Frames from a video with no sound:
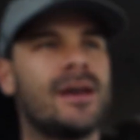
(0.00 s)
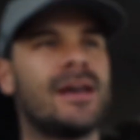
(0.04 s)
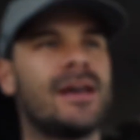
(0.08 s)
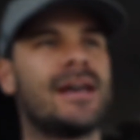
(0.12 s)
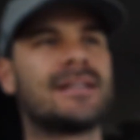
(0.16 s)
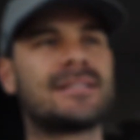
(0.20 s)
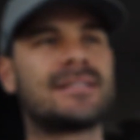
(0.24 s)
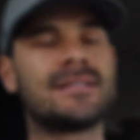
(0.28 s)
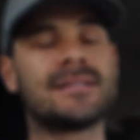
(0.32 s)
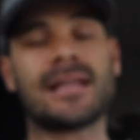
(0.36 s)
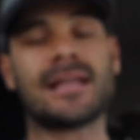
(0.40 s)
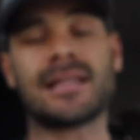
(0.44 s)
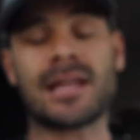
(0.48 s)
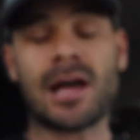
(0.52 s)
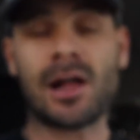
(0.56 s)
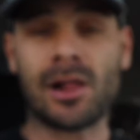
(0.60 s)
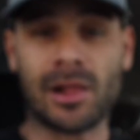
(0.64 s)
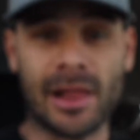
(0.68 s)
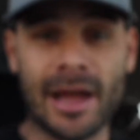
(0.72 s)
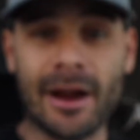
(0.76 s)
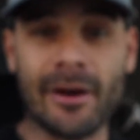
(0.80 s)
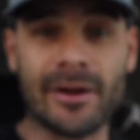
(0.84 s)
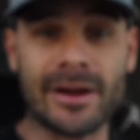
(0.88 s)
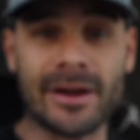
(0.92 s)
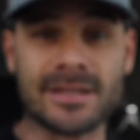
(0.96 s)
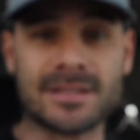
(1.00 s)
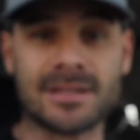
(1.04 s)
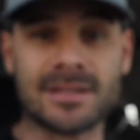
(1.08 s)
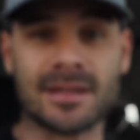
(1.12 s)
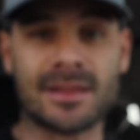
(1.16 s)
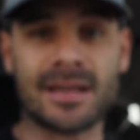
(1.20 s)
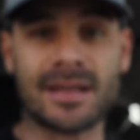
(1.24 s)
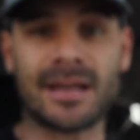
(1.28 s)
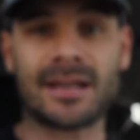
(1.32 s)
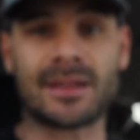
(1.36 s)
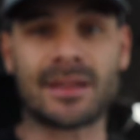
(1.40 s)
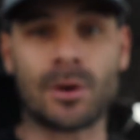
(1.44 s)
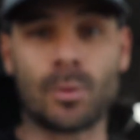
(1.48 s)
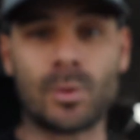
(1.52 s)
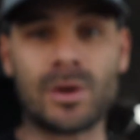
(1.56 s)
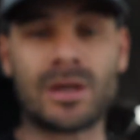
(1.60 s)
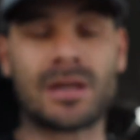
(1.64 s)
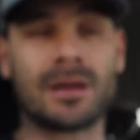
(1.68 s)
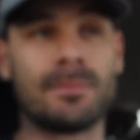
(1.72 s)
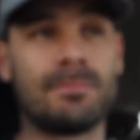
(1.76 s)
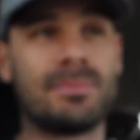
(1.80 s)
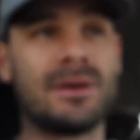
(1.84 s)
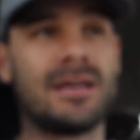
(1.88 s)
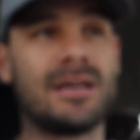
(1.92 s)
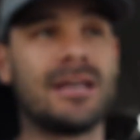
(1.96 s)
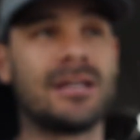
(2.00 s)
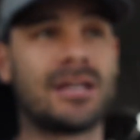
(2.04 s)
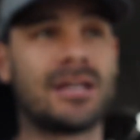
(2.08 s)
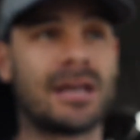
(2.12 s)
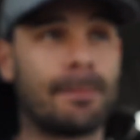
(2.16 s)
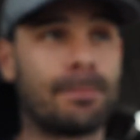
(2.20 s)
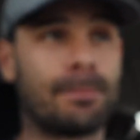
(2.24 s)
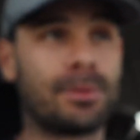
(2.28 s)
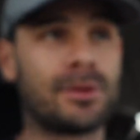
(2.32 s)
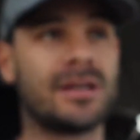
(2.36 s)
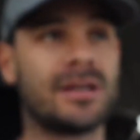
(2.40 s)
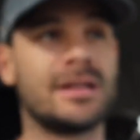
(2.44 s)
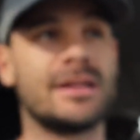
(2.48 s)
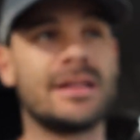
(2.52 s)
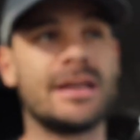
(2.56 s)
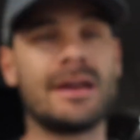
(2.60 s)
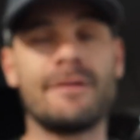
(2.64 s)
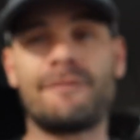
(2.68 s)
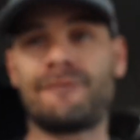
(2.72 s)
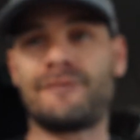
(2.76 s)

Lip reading: Isn't that hilarious to think that we could be completely